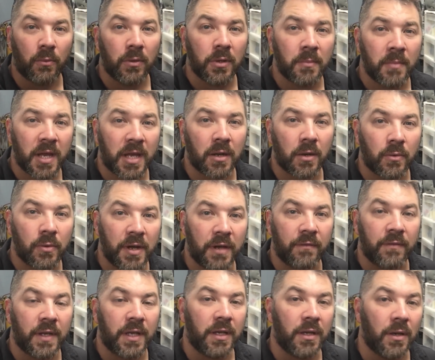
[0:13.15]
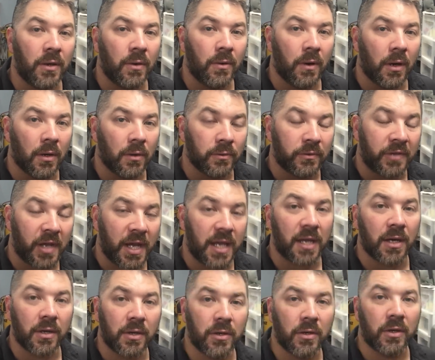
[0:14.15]
I want to make a quick video on
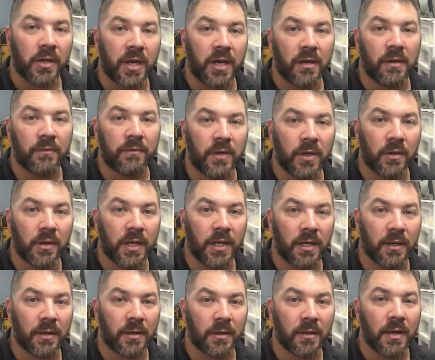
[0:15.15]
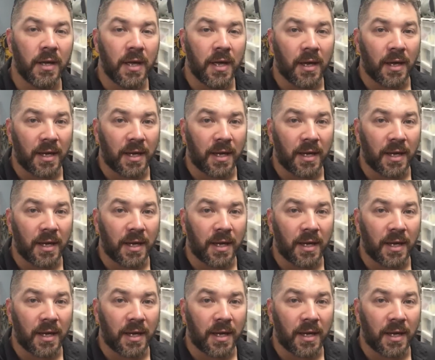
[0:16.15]
taking good care of your gear.